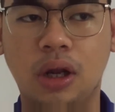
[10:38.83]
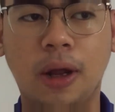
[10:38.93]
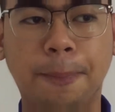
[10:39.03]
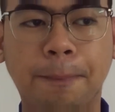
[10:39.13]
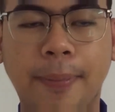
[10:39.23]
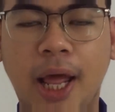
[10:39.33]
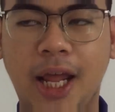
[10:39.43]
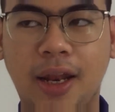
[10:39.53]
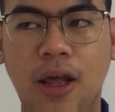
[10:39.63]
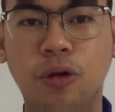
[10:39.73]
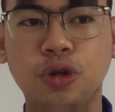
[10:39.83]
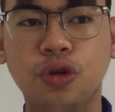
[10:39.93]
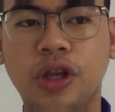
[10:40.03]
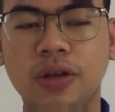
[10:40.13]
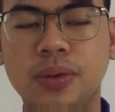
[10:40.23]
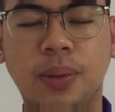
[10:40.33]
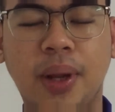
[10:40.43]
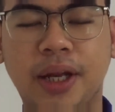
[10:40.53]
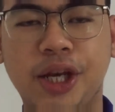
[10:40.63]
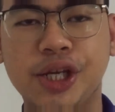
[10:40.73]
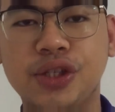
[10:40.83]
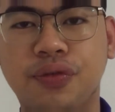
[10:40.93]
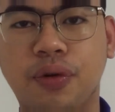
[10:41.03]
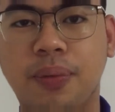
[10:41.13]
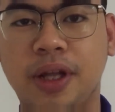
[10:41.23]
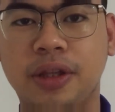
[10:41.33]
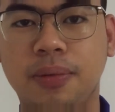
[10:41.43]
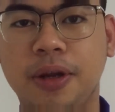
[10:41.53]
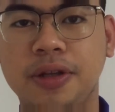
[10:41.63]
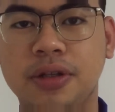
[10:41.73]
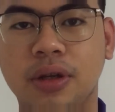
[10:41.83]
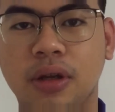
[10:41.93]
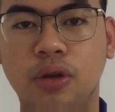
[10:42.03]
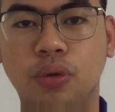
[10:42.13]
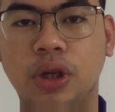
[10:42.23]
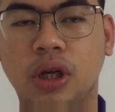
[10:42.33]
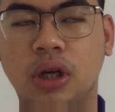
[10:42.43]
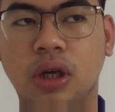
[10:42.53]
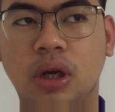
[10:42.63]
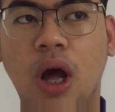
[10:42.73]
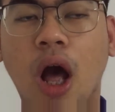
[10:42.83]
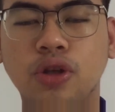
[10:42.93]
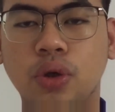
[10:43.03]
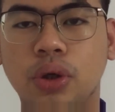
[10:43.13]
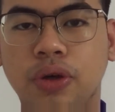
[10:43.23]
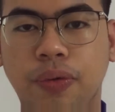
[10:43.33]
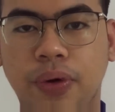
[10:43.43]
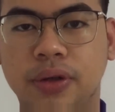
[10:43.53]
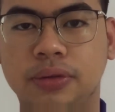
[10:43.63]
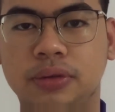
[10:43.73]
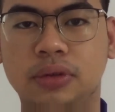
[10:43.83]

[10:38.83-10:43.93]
And I also give some ideas for my teammates to the journal review.